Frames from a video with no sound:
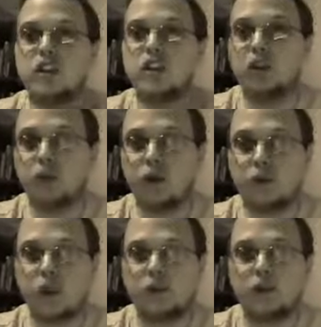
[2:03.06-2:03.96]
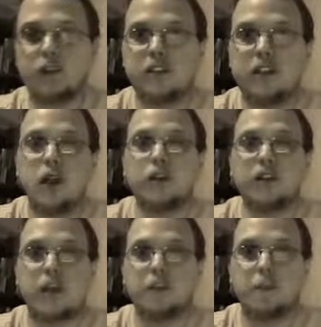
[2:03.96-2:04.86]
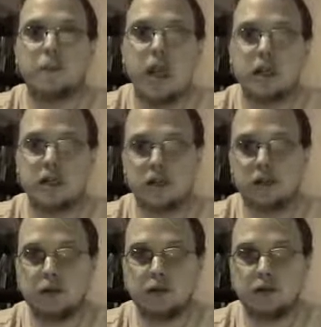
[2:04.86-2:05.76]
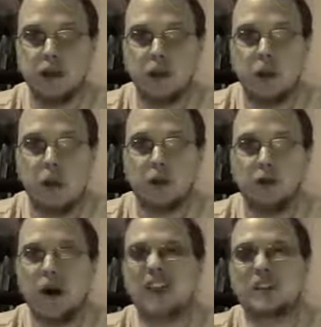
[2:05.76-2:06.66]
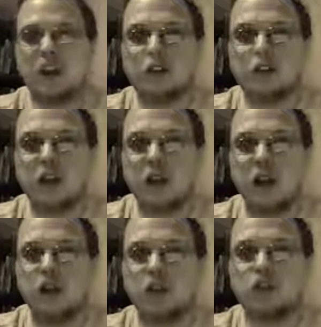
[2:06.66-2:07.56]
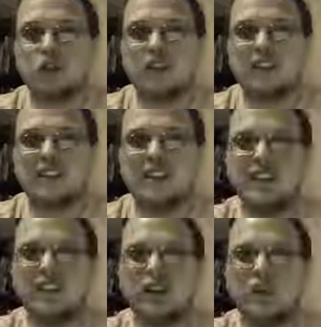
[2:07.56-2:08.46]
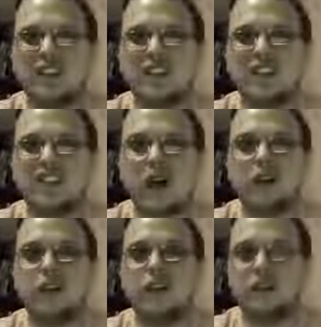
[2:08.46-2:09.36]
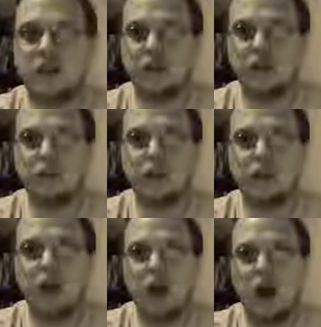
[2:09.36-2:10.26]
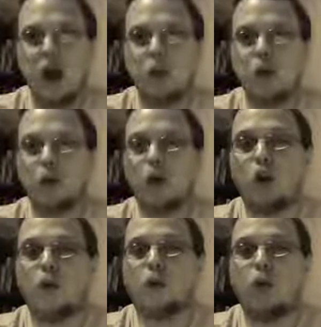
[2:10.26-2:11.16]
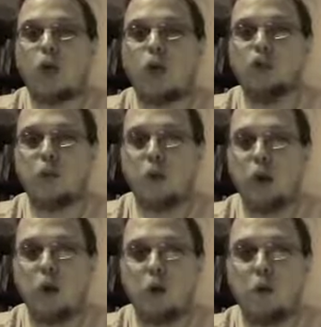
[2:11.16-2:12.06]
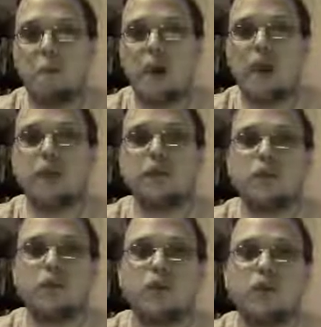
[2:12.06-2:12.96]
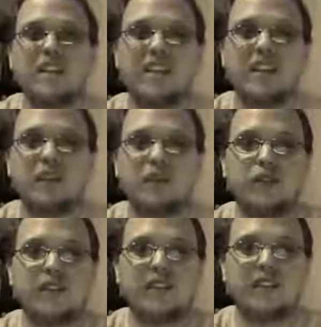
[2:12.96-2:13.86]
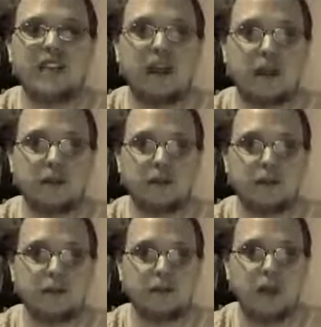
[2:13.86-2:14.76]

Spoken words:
and children, and so the city was left abandoned. It was about a century later Julius Caesar resettled the city with urban poor from Rome, many of whom were recently freed slaves.